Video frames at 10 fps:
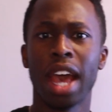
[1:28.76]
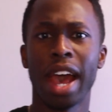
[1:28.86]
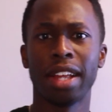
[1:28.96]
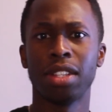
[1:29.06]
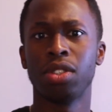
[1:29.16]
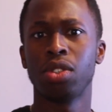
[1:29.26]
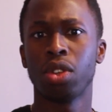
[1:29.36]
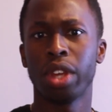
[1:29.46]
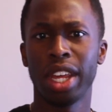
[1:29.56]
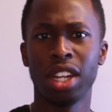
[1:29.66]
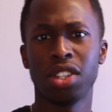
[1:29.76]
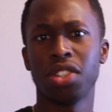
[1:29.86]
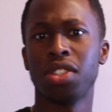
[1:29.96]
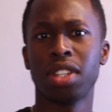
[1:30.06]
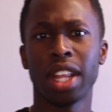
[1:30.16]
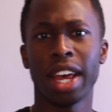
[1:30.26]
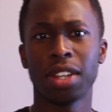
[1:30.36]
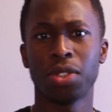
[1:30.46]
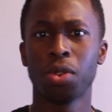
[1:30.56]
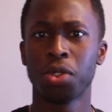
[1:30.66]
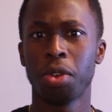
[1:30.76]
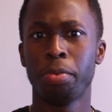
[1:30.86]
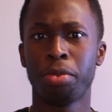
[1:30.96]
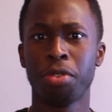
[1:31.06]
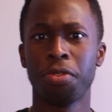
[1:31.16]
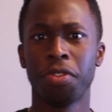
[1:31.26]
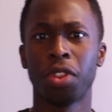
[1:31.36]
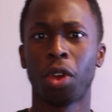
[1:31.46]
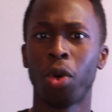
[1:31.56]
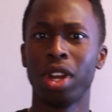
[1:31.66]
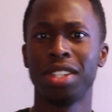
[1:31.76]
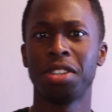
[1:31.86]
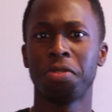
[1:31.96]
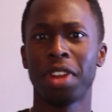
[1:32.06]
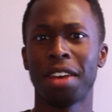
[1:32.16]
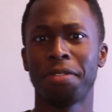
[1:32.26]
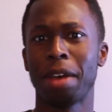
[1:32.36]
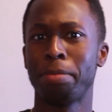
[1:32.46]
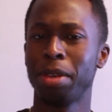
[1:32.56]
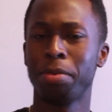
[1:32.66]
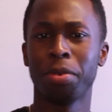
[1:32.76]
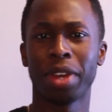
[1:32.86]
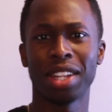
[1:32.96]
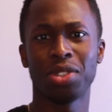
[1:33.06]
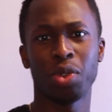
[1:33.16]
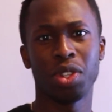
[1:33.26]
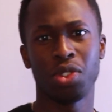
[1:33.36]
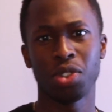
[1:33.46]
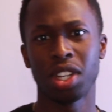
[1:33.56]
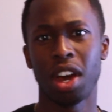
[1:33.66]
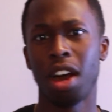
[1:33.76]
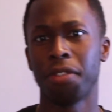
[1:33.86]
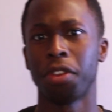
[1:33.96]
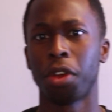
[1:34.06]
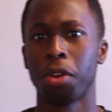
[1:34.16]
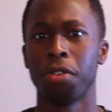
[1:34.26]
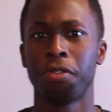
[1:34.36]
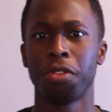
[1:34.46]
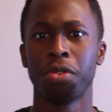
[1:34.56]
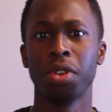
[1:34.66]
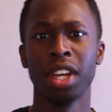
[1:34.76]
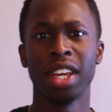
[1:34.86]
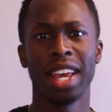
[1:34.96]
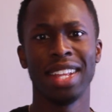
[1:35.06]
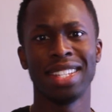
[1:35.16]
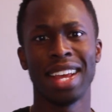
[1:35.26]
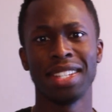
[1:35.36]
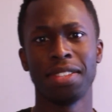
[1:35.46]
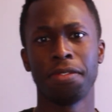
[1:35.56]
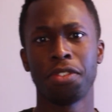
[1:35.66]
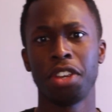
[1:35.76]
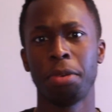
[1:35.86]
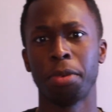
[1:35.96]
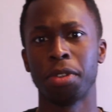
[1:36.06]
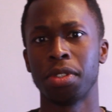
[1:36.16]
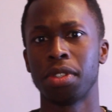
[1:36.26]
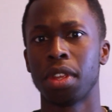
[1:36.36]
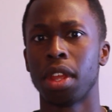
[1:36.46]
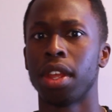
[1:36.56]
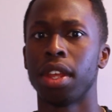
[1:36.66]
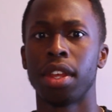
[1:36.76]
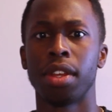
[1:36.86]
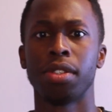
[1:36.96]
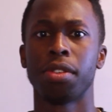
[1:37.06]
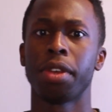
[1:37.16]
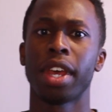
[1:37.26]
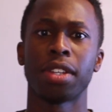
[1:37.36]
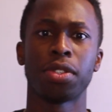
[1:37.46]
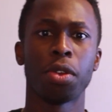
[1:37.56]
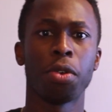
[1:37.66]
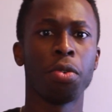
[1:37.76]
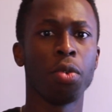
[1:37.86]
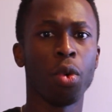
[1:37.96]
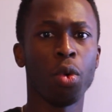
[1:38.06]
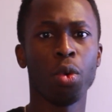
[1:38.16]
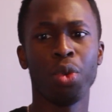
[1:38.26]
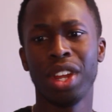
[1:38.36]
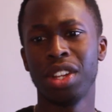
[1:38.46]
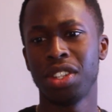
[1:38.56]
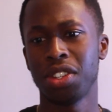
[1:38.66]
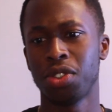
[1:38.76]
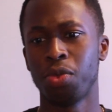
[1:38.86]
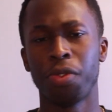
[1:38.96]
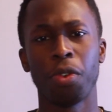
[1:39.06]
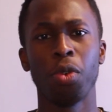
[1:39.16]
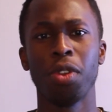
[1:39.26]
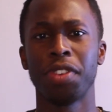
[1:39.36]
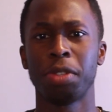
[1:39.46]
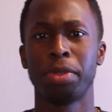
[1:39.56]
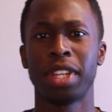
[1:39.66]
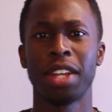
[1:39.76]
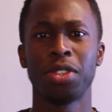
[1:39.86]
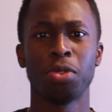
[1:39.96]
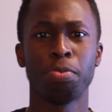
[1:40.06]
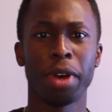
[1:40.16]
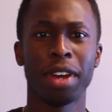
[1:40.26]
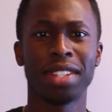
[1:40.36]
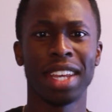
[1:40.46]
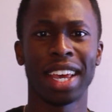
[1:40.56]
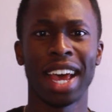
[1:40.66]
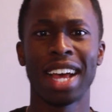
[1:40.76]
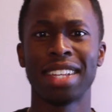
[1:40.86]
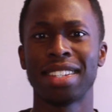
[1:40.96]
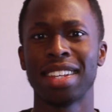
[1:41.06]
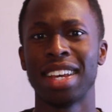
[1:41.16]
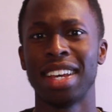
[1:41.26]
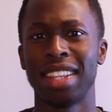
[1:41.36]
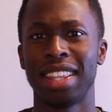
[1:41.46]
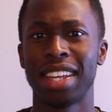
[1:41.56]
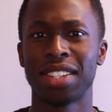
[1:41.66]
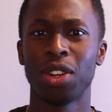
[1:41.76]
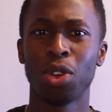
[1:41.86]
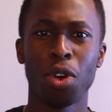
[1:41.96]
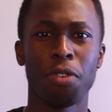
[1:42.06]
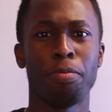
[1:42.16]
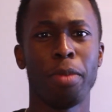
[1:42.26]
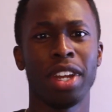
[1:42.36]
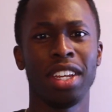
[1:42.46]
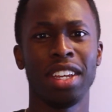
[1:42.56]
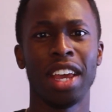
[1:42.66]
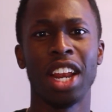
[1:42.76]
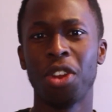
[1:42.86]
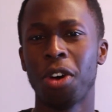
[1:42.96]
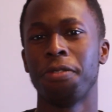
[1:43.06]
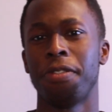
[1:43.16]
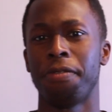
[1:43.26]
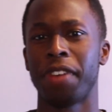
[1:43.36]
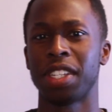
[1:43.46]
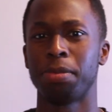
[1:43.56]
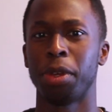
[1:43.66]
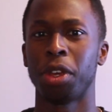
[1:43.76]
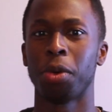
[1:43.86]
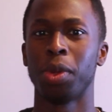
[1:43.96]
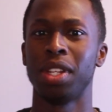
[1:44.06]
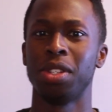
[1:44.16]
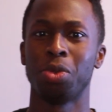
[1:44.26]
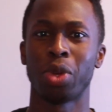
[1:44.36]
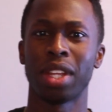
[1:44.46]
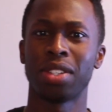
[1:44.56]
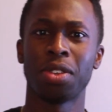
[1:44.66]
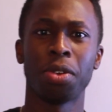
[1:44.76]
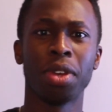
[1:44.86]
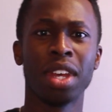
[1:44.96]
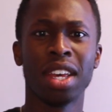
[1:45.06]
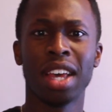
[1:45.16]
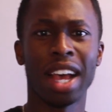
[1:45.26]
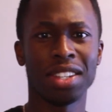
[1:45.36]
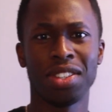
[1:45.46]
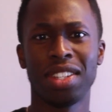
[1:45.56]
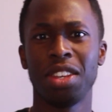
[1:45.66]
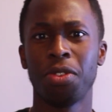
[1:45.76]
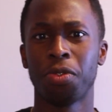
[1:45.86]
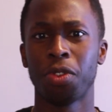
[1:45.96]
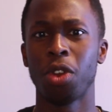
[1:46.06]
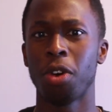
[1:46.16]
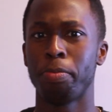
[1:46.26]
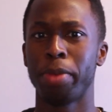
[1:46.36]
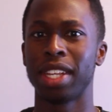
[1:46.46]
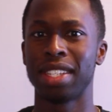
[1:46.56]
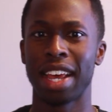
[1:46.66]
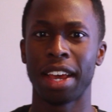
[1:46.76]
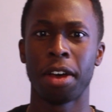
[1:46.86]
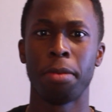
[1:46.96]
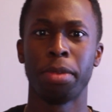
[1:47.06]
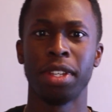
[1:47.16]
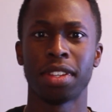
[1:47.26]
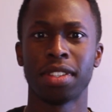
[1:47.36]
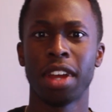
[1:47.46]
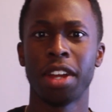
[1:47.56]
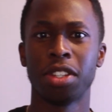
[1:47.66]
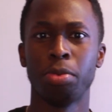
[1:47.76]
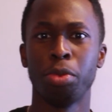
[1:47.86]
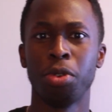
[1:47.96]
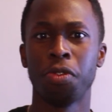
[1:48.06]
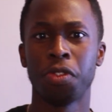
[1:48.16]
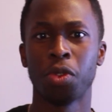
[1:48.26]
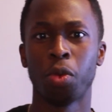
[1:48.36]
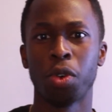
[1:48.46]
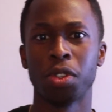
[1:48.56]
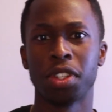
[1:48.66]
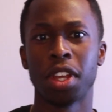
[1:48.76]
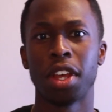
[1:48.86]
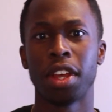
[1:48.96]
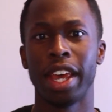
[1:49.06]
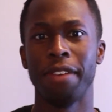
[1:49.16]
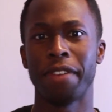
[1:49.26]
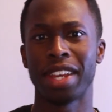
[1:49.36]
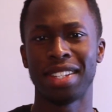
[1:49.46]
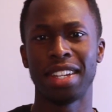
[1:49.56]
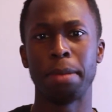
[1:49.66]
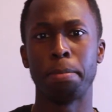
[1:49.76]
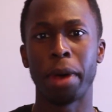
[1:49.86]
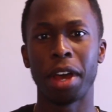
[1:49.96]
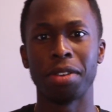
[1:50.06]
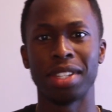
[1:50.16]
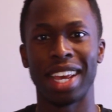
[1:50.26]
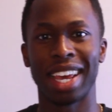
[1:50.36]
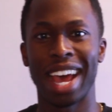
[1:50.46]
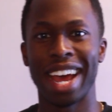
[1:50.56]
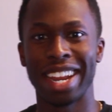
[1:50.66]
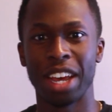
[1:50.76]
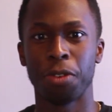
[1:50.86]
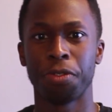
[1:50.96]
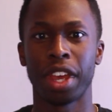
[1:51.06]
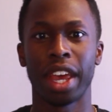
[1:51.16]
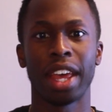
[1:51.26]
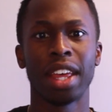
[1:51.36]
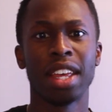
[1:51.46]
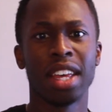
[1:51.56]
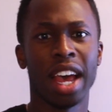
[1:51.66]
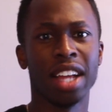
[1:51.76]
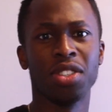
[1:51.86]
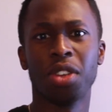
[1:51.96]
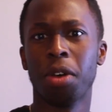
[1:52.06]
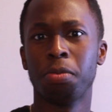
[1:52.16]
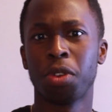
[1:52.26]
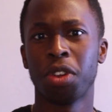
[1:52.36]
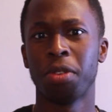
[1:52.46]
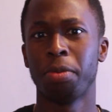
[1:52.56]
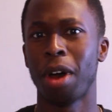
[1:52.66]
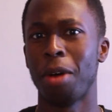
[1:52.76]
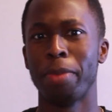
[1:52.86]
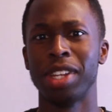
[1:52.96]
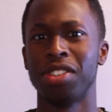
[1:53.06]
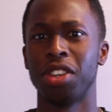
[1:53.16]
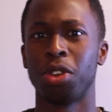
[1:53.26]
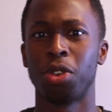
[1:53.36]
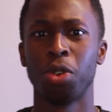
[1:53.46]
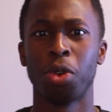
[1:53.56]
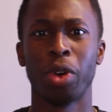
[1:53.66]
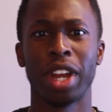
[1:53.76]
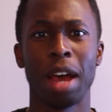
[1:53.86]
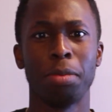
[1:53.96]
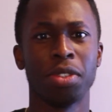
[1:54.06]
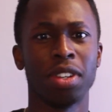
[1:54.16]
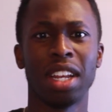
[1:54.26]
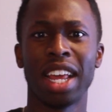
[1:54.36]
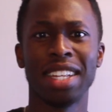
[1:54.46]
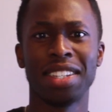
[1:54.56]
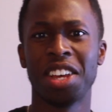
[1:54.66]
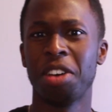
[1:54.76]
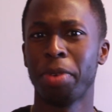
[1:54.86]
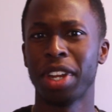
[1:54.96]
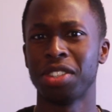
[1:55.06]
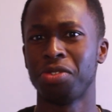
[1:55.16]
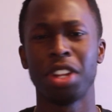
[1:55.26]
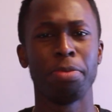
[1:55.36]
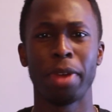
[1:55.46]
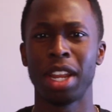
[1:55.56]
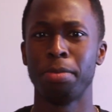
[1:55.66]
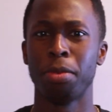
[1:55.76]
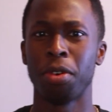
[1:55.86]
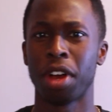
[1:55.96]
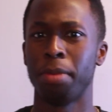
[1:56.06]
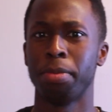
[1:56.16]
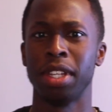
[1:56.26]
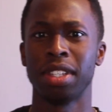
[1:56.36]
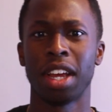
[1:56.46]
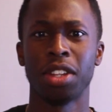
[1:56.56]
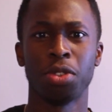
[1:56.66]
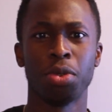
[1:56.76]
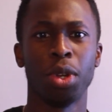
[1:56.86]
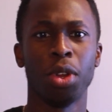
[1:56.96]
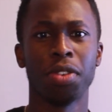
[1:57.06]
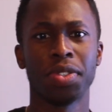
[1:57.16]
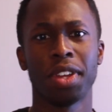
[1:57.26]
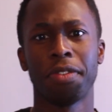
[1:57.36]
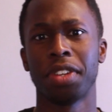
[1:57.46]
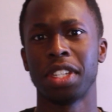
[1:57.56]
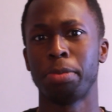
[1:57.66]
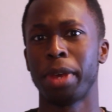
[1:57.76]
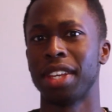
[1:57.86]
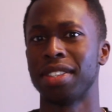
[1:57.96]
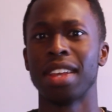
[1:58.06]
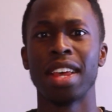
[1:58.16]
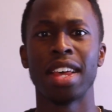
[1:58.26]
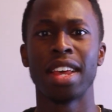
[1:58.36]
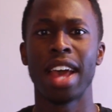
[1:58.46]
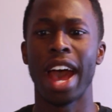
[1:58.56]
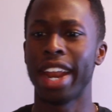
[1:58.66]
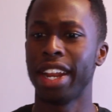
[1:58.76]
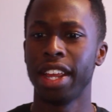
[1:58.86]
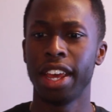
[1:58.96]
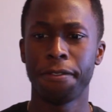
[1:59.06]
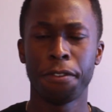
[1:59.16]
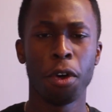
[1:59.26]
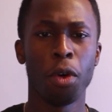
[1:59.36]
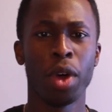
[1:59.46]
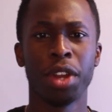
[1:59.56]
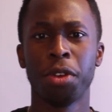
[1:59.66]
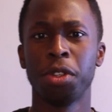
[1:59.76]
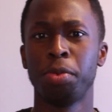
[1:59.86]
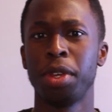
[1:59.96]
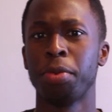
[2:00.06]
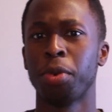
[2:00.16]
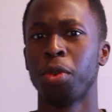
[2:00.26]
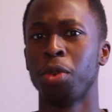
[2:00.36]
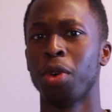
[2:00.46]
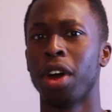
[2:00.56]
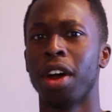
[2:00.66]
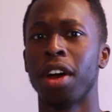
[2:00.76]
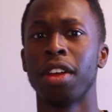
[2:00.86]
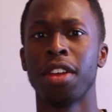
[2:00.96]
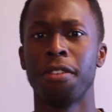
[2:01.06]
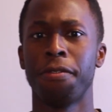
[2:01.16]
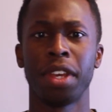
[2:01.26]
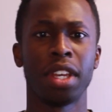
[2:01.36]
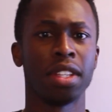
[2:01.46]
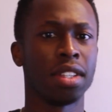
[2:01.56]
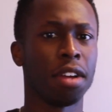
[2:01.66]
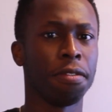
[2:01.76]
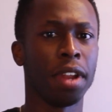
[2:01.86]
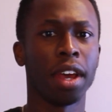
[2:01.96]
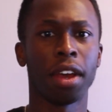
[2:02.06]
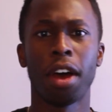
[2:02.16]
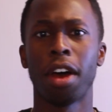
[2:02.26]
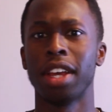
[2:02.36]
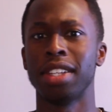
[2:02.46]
And in addition to that, it's also improving the quality of life that people get to enjoy after going through intensive treatments. So yeah, so in addition, with all of this potential biotech has, there's a lot of money, a lot of investment going into it. And so as you see, a lot of big tech companies are starting to move towards investing in biotech and healthcare and so I'm gonna I'll mention Google and Amazon later but there's really many more companies that are doing a lot of stuff in this space and then if you're one of those people who are thinking stuff like oh,